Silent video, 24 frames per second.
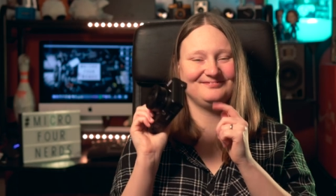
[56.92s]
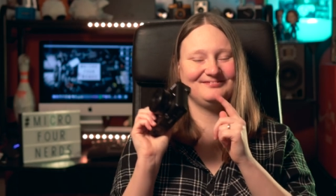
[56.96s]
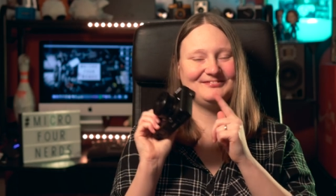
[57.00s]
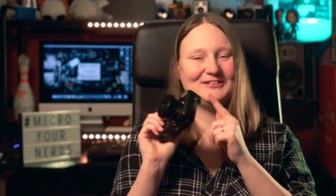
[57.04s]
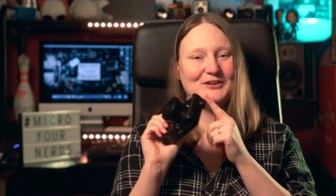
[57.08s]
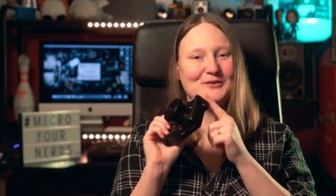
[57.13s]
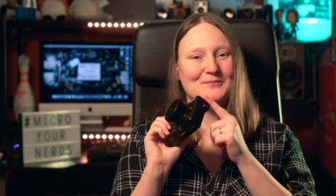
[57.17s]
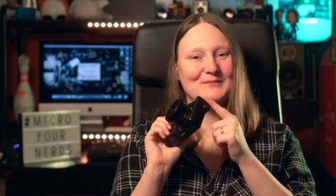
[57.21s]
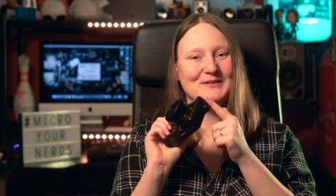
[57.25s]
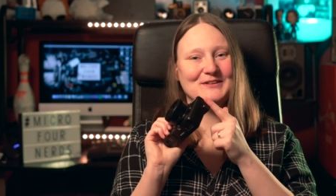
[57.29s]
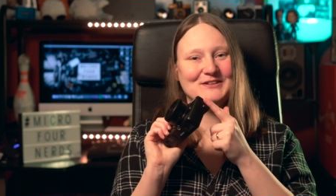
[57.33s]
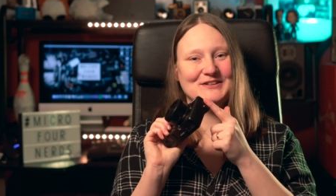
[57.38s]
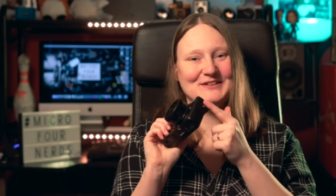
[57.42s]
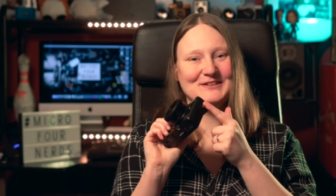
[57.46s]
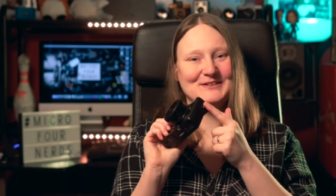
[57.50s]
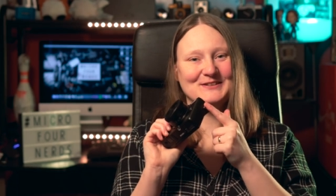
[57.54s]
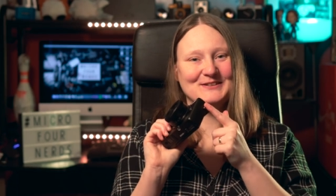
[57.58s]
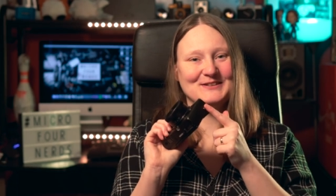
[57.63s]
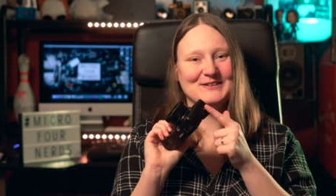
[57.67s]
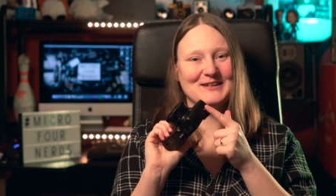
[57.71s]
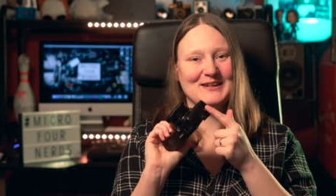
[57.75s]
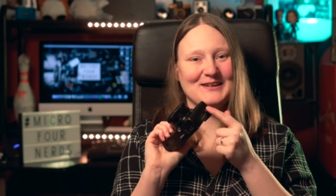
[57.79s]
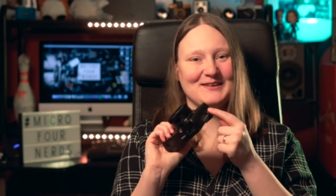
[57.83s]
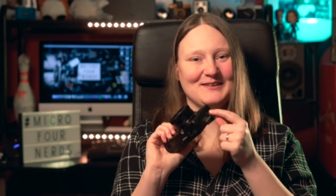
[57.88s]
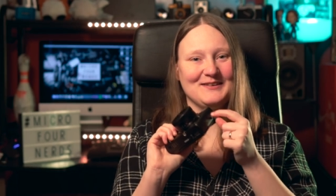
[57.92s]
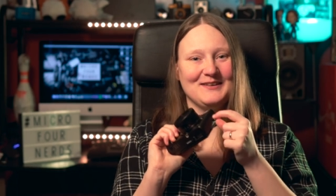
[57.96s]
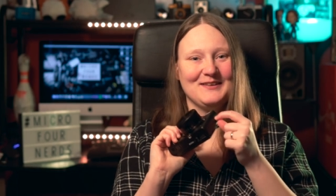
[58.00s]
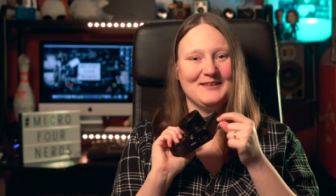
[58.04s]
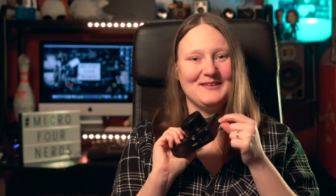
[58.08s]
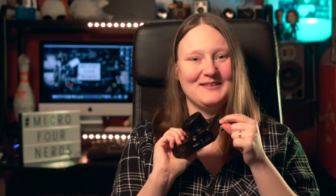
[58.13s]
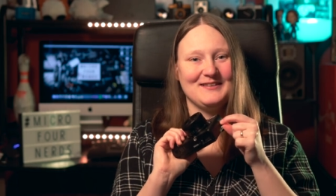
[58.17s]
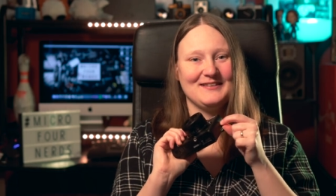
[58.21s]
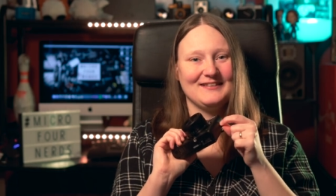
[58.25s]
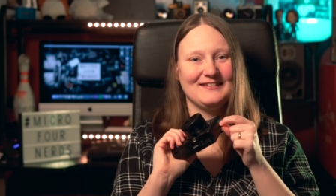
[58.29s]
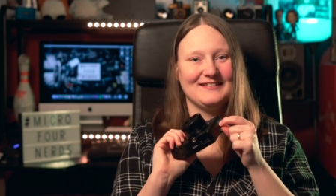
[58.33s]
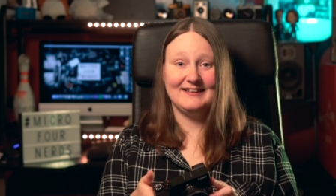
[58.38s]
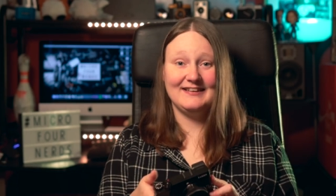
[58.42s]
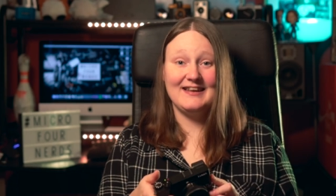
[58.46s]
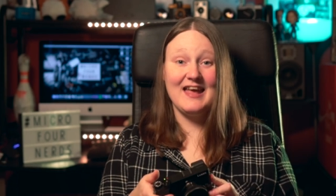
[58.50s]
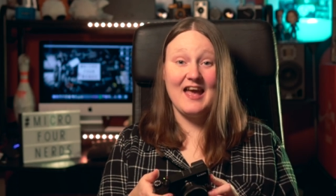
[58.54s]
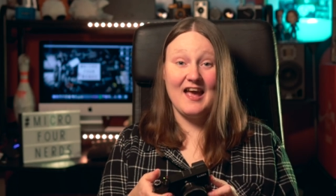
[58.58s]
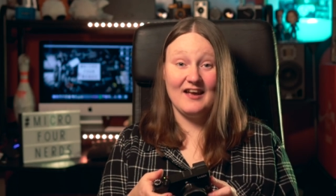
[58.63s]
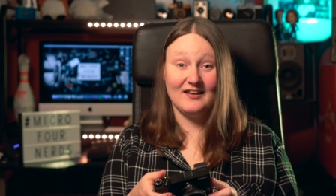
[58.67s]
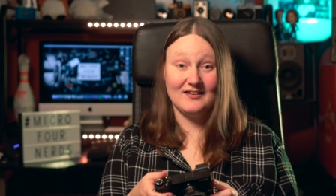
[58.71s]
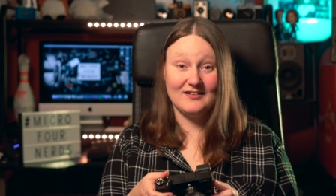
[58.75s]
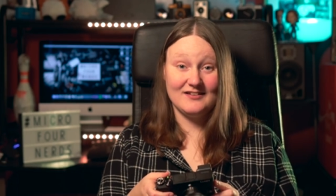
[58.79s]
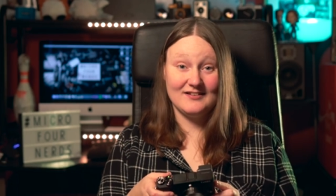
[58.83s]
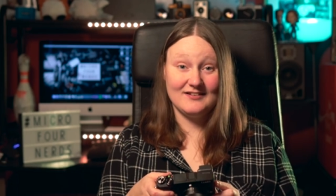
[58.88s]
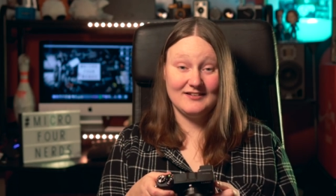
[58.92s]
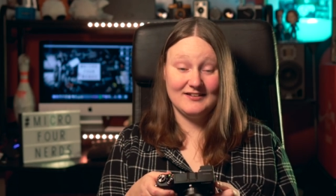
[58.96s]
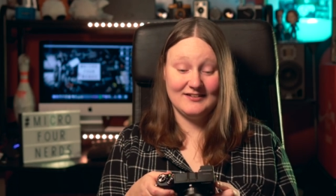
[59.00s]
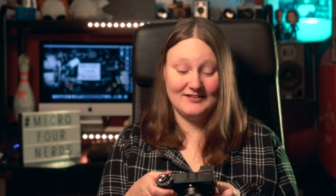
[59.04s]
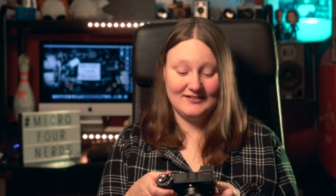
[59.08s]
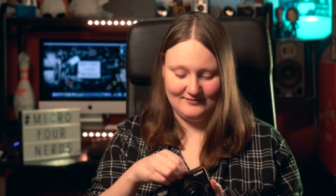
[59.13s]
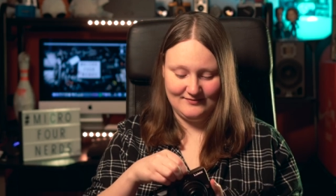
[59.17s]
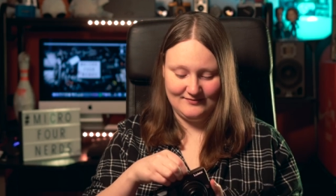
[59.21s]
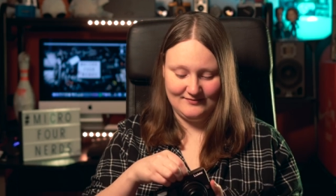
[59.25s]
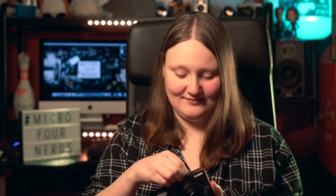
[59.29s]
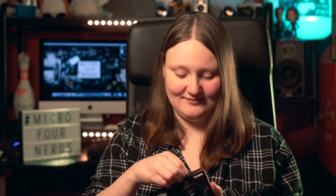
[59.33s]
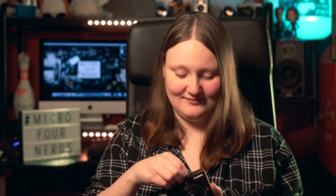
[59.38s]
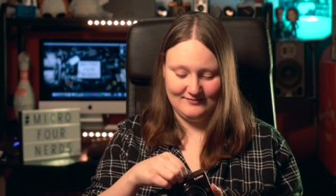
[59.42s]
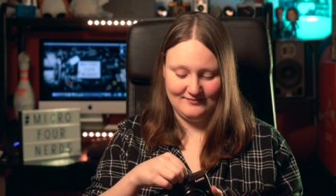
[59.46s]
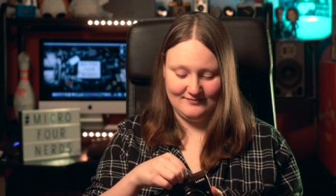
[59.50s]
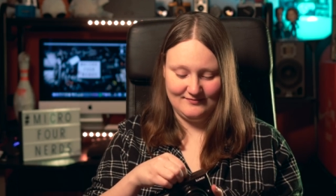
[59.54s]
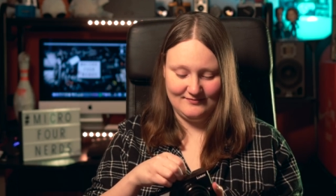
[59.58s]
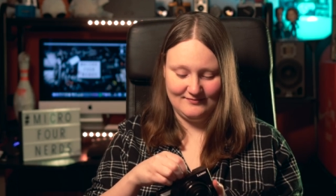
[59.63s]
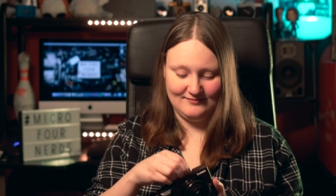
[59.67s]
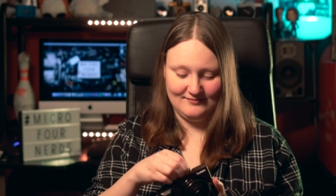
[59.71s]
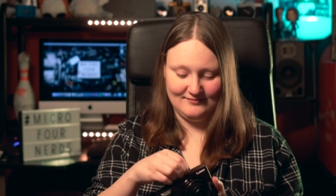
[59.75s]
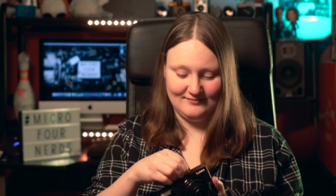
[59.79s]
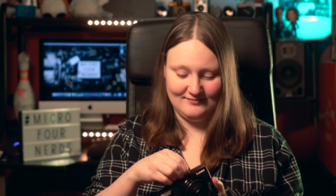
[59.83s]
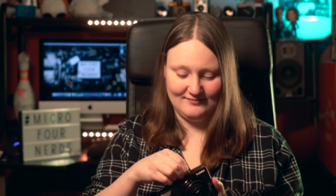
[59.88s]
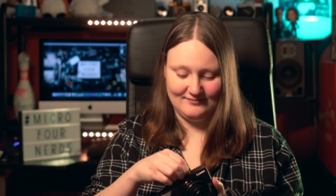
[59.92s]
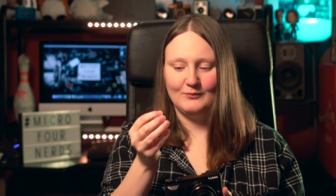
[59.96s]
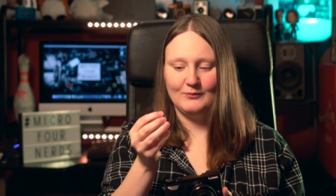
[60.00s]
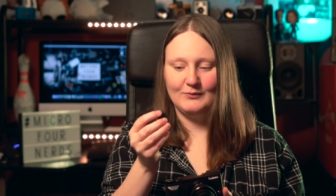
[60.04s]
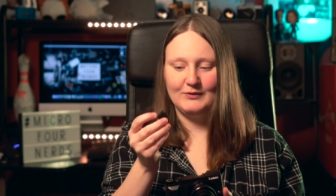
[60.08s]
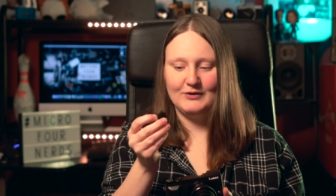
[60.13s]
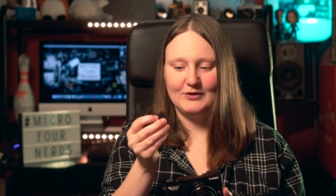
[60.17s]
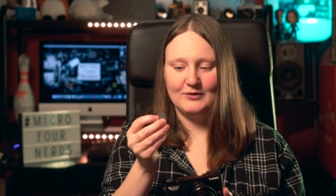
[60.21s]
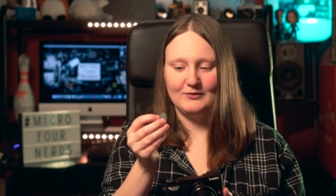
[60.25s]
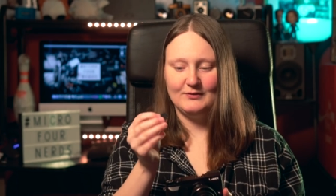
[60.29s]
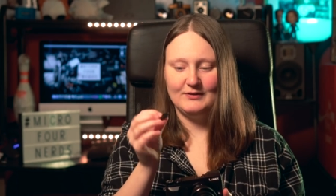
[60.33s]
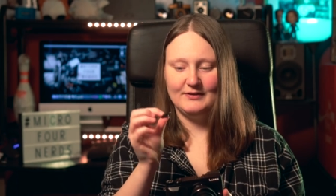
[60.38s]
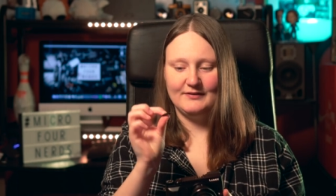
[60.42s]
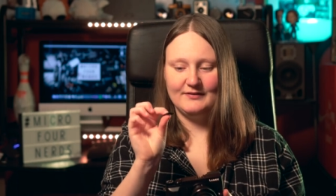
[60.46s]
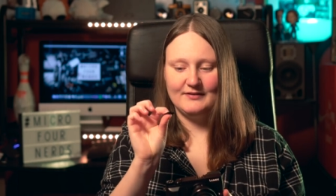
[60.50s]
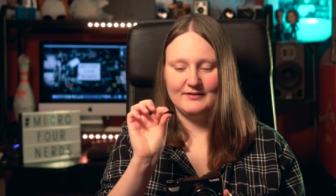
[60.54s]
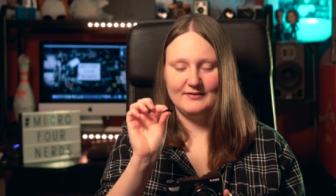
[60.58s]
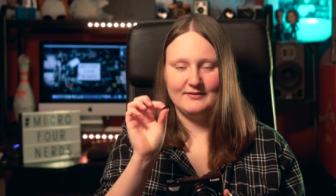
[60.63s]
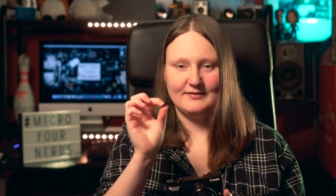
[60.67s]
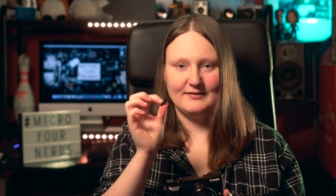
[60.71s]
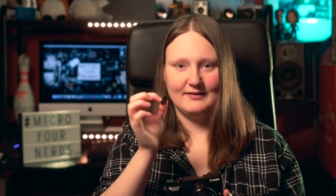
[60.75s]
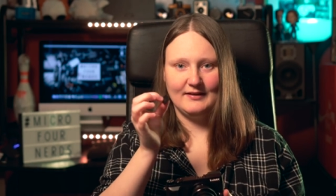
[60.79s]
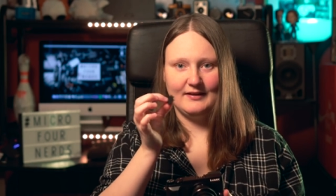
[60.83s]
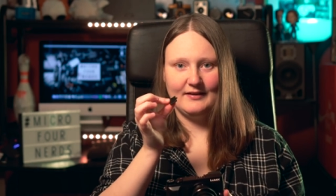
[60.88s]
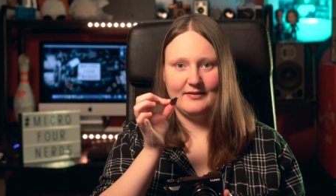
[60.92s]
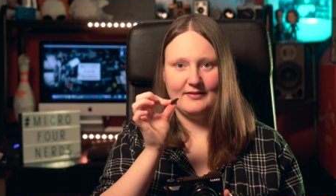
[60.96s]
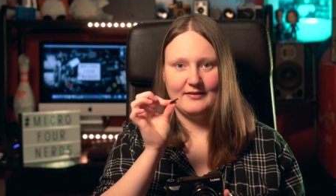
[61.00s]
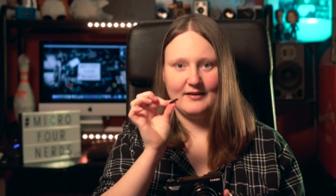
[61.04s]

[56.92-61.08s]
No more jingle jangles. Next. We don't need this silly